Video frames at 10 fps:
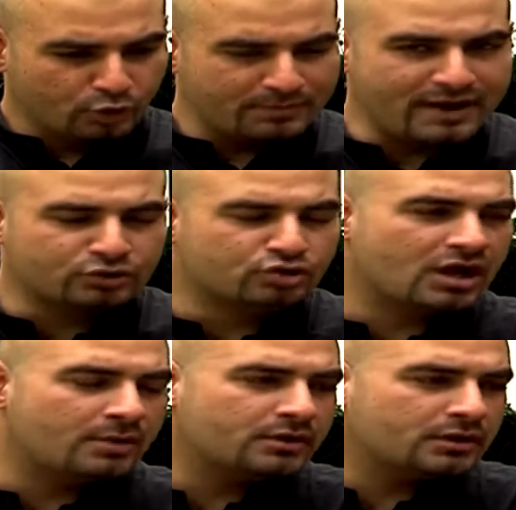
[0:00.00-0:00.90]
Going back to
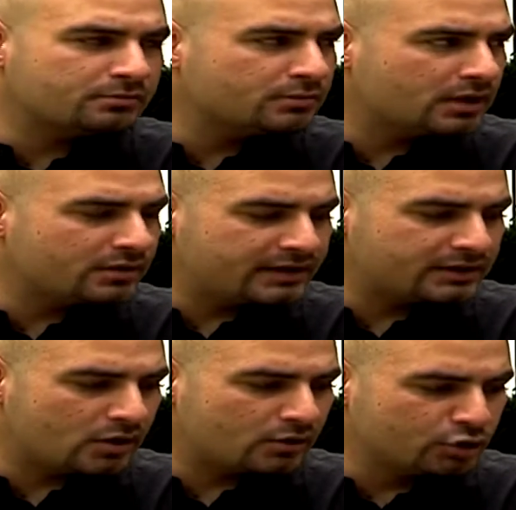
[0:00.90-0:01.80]
Kudangalam
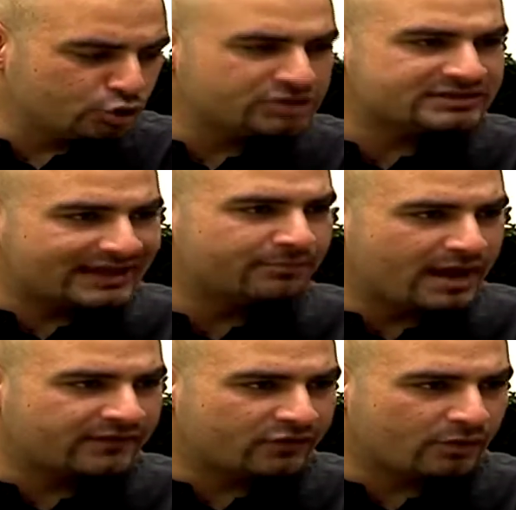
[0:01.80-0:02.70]
right now, you just
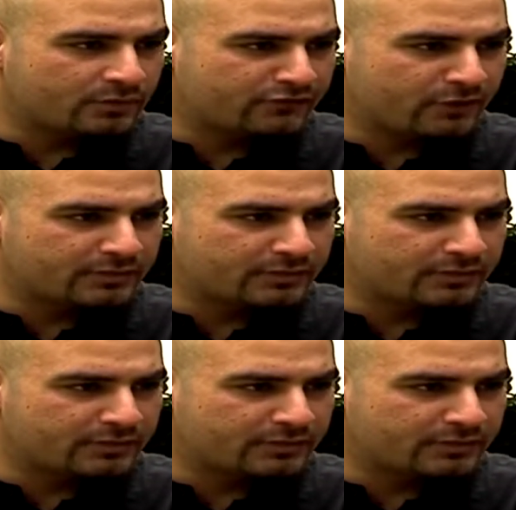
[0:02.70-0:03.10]
came back from